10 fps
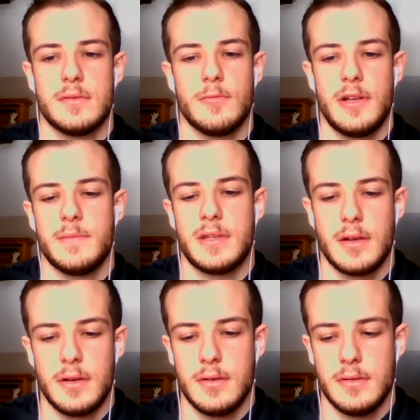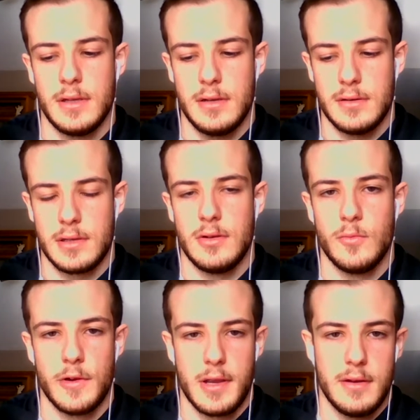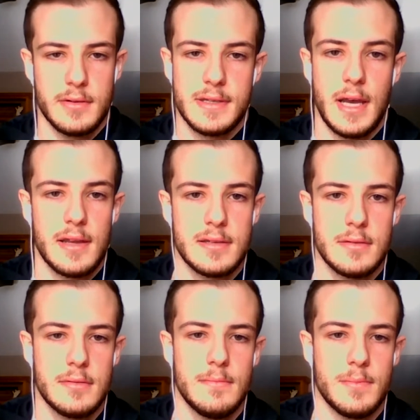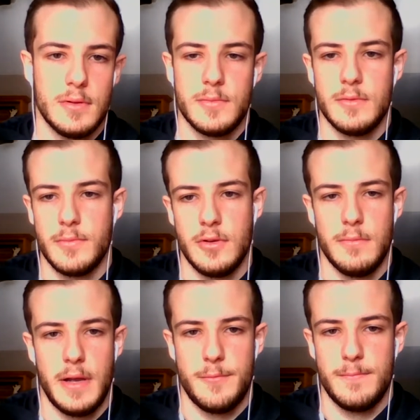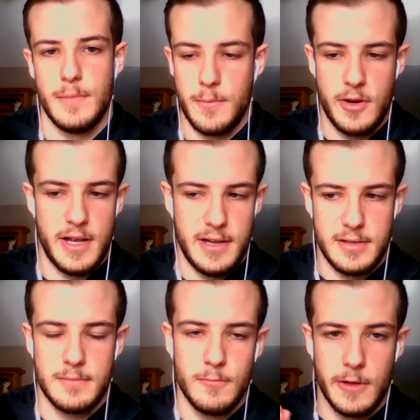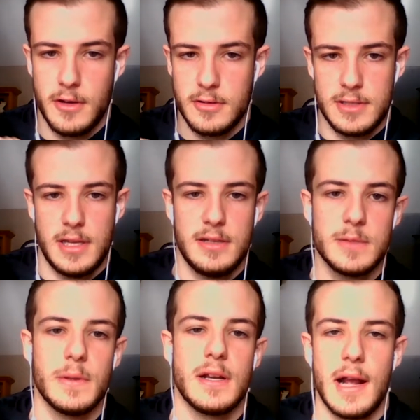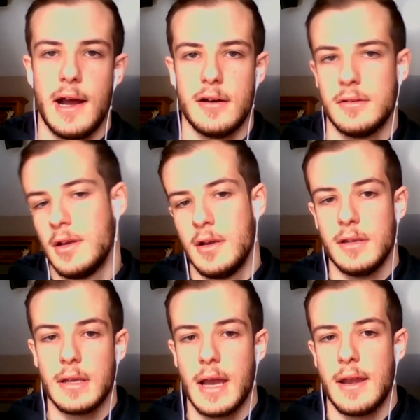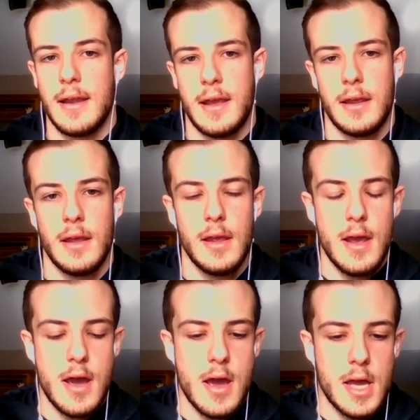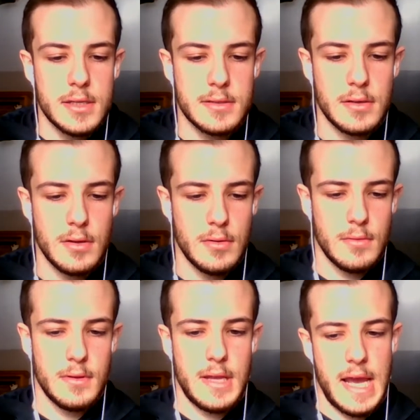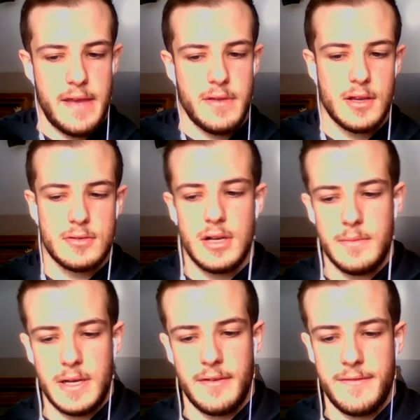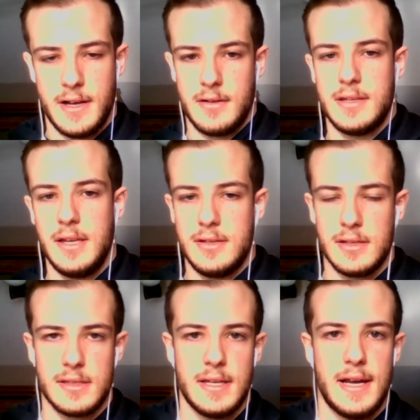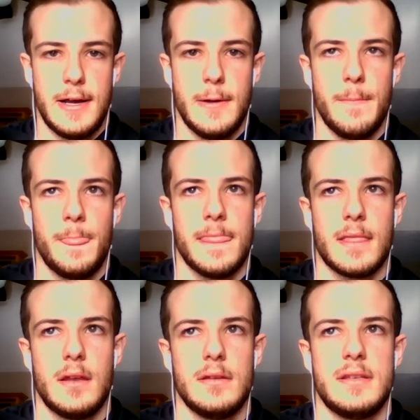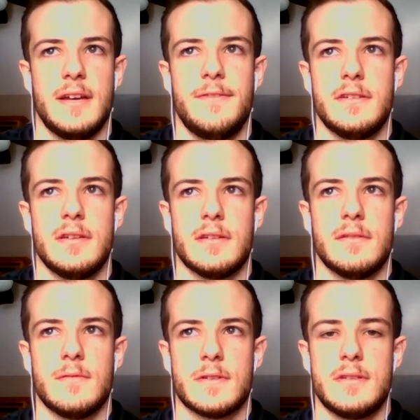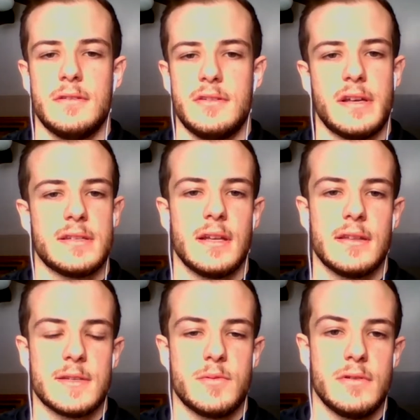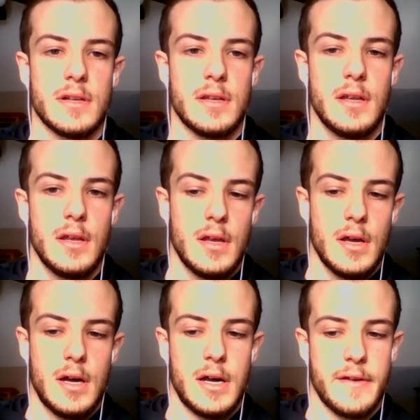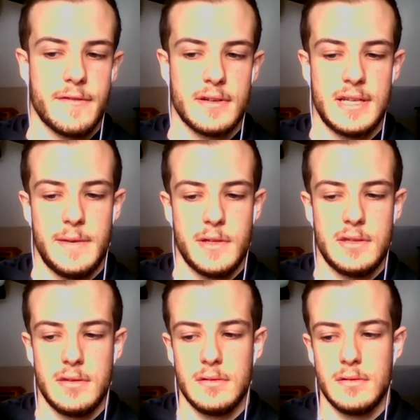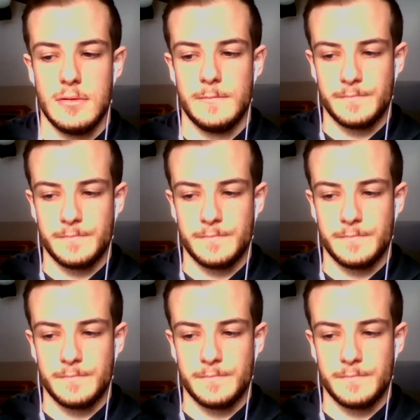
reading material, here's homework, here's test. Boom, boom, boom, memorize, regurgitate, spit it out, you got an A. So having a trial by fire teaching style we're still adjusting at this point for assignment 2,